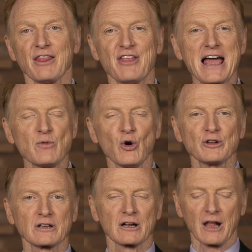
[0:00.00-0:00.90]
They
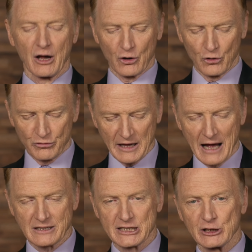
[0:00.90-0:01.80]
weren't clothed
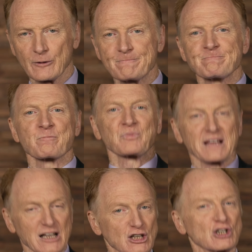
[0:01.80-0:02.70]
until
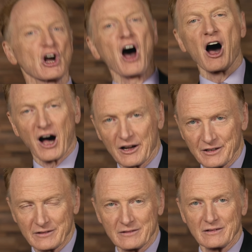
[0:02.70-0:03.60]

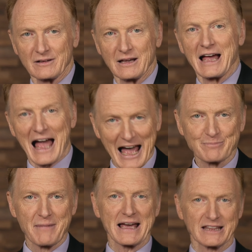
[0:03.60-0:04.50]
God
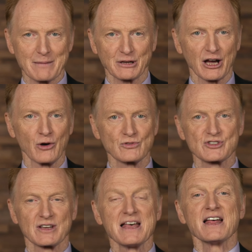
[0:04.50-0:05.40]
had made them
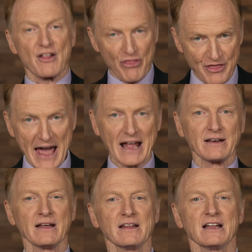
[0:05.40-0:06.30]
coats.
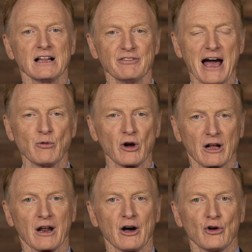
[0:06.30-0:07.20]
Then they were
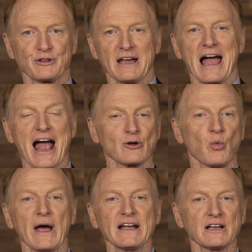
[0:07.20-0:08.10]
clothed. And
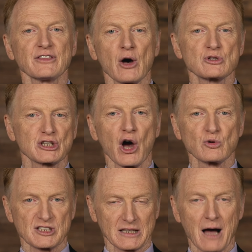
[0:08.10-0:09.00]
where did those
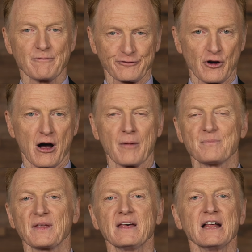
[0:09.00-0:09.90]
coats come
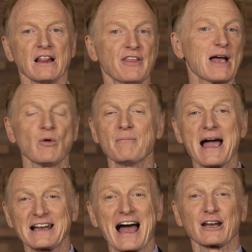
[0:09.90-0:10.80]
from? They were
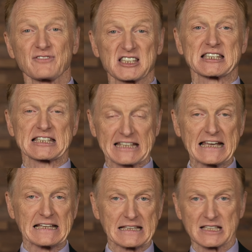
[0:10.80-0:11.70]
made out of
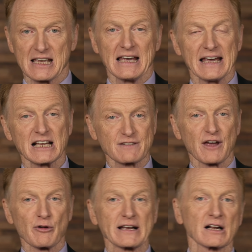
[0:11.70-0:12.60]
skins. It's
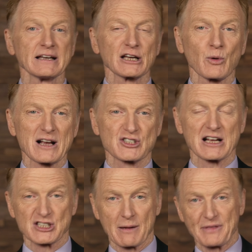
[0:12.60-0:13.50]
very clear to us
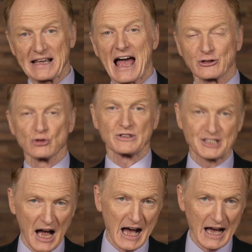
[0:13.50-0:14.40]
that something had to
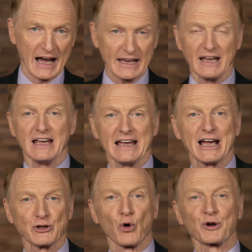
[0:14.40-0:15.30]
die
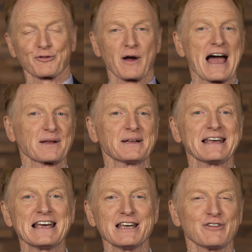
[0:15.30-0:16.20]
in order for Adam and
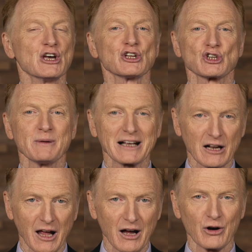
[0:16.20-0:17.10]
Eve to be
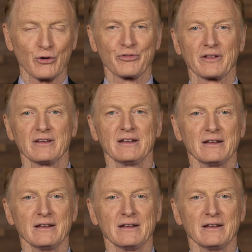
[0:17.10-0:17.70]
clothed.